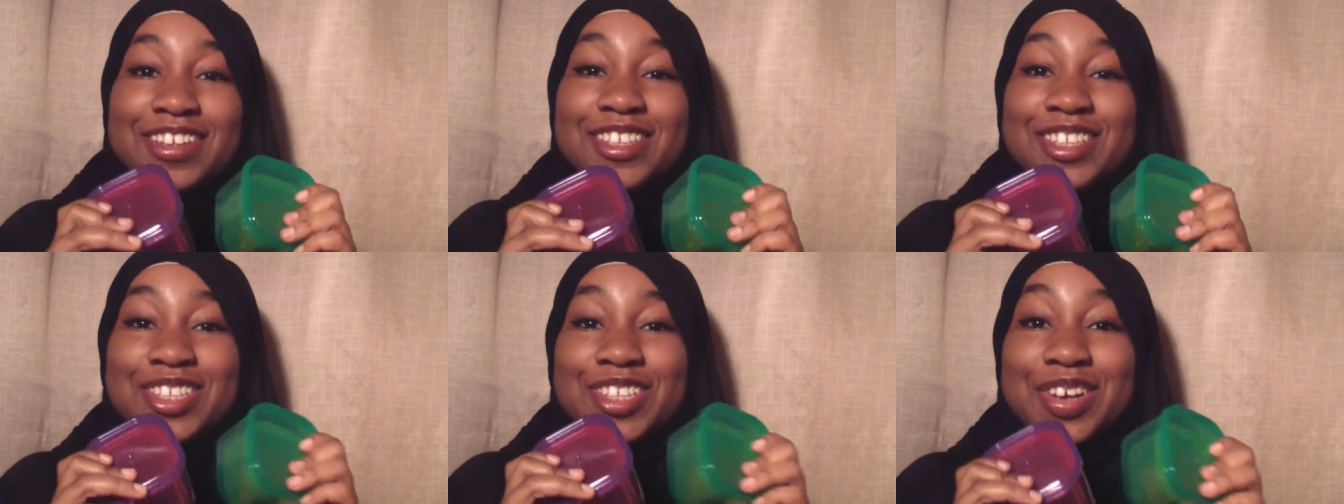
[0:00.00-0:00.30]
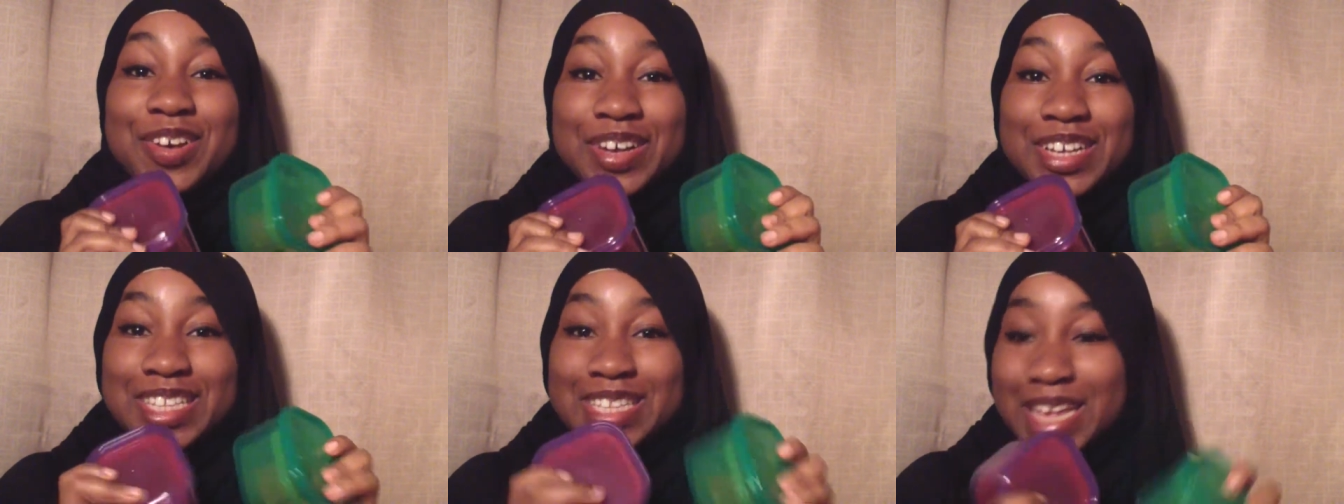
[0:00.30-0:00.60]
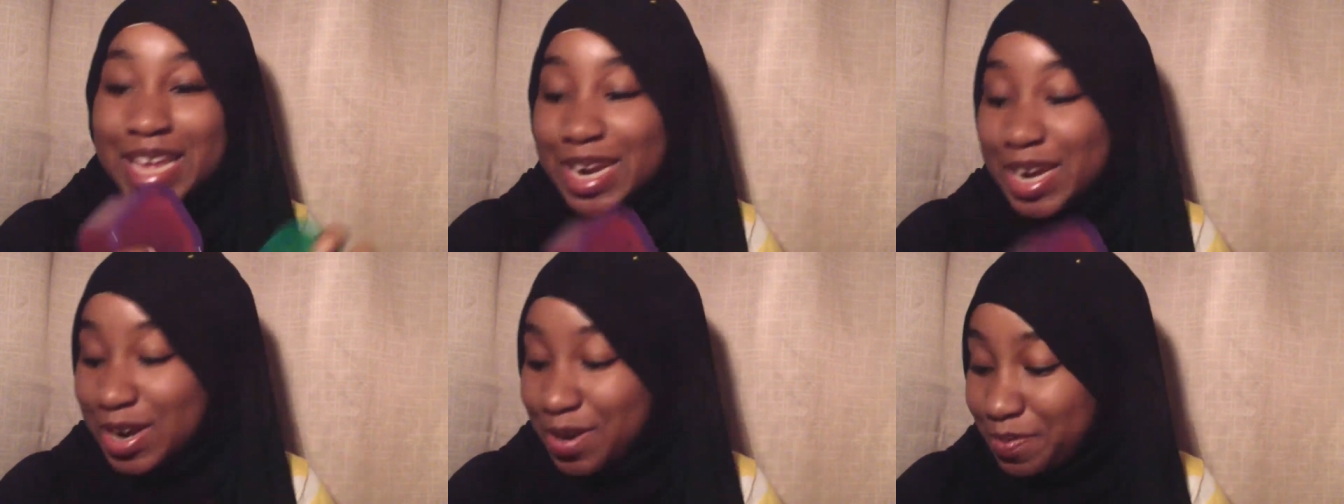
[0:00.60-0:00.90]
So
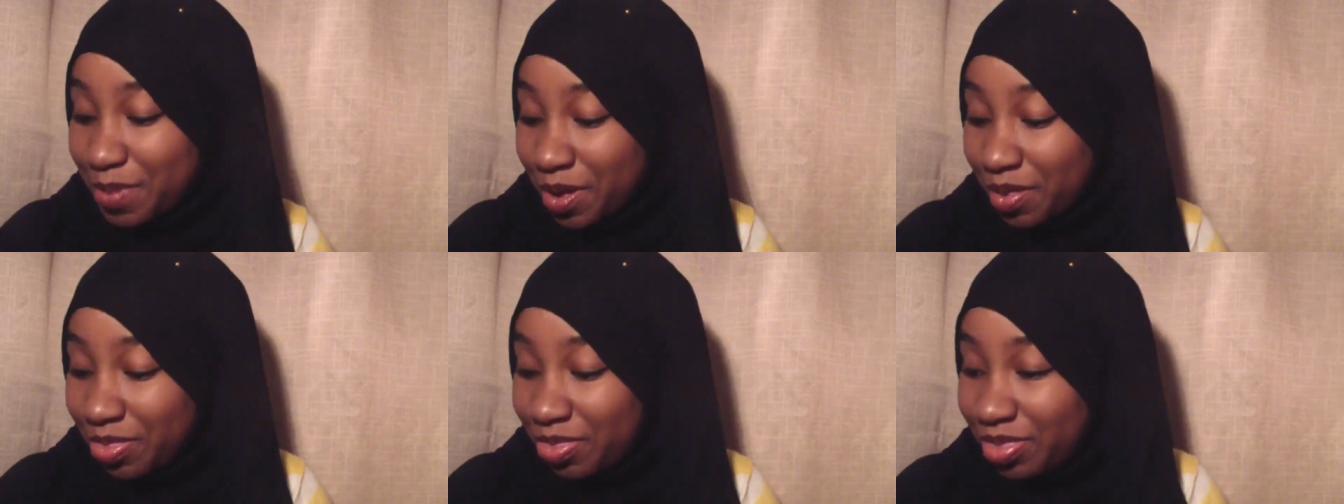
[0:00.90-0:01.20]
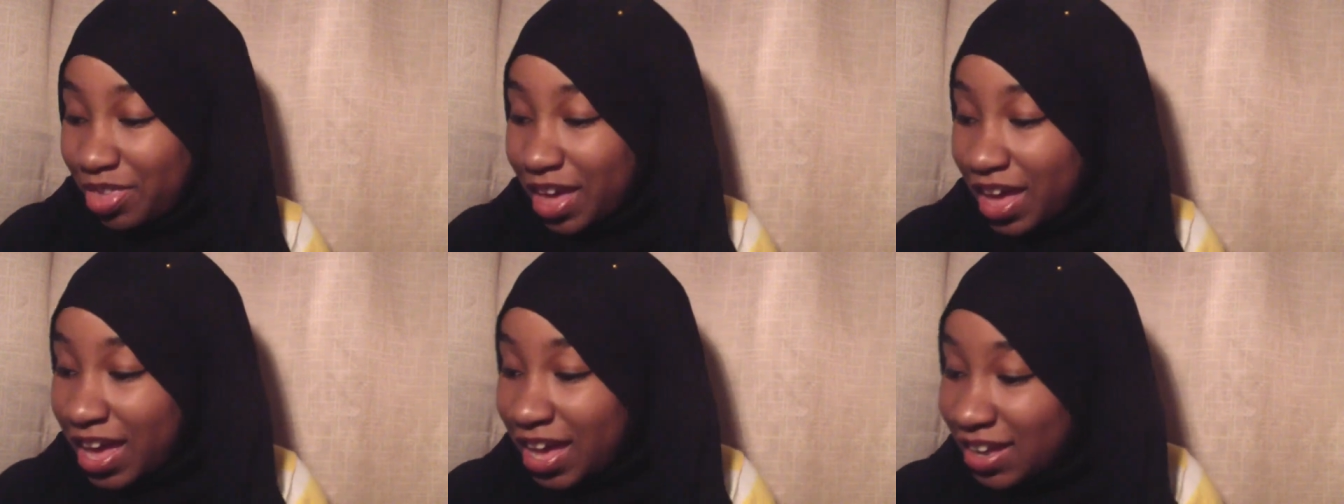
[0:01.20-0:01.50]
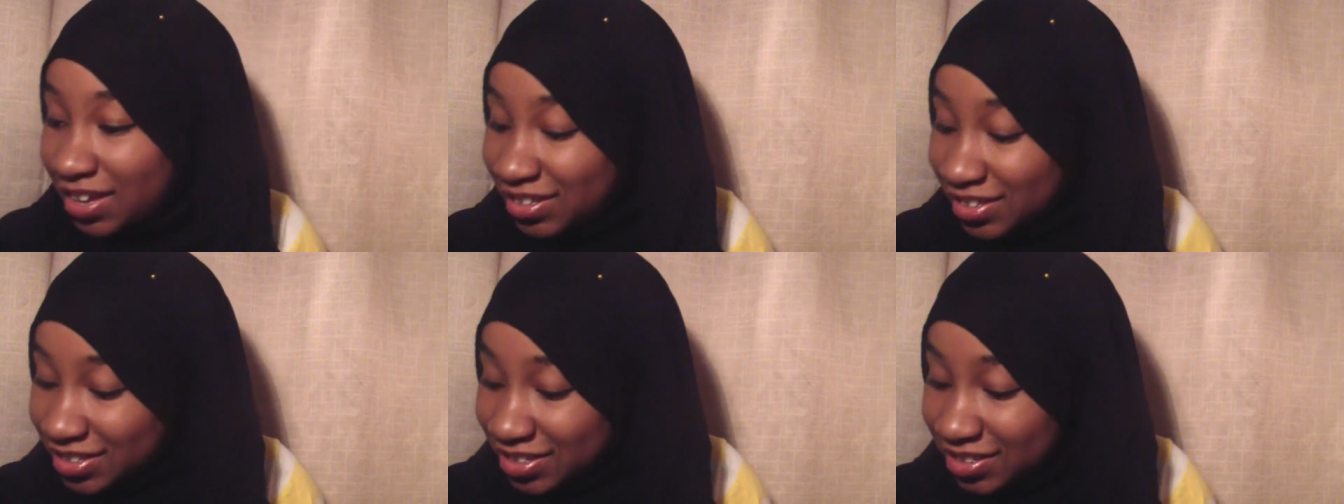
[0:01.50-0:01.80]
excited about
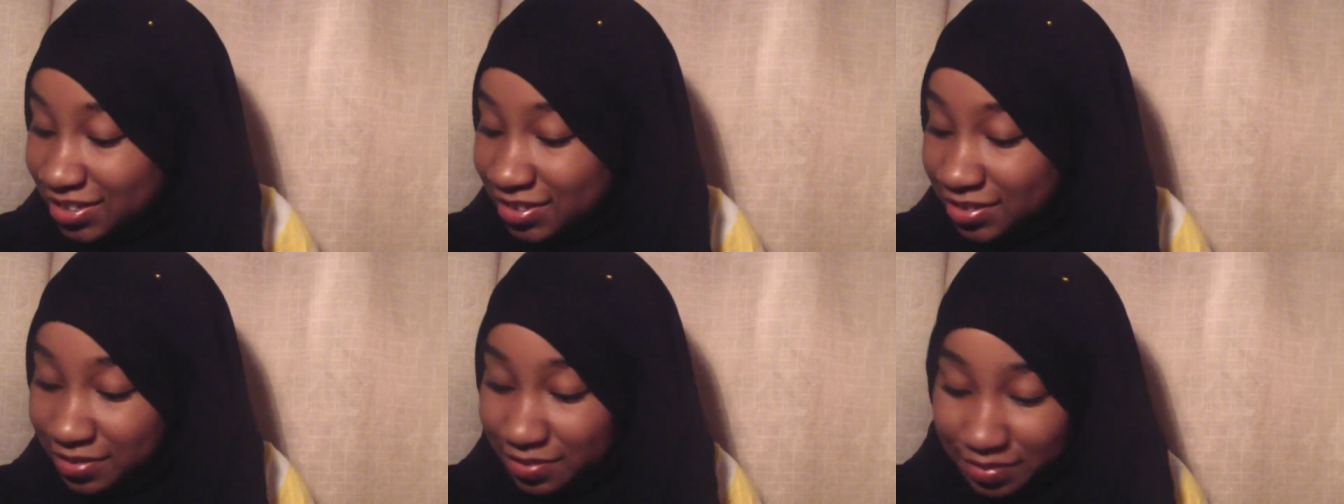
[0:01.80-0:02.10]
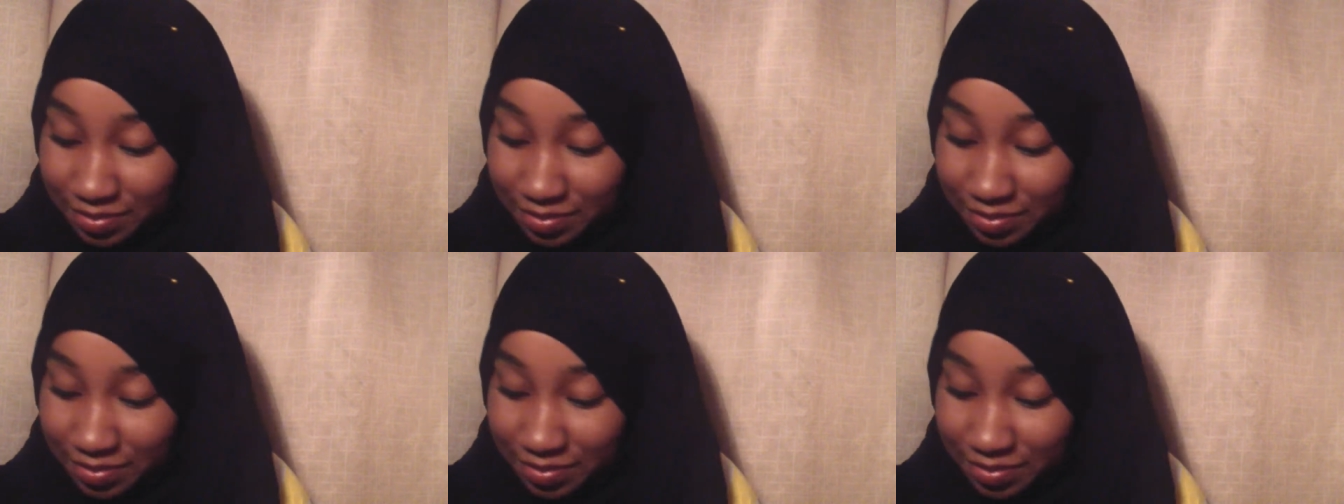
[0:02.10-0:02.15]
that.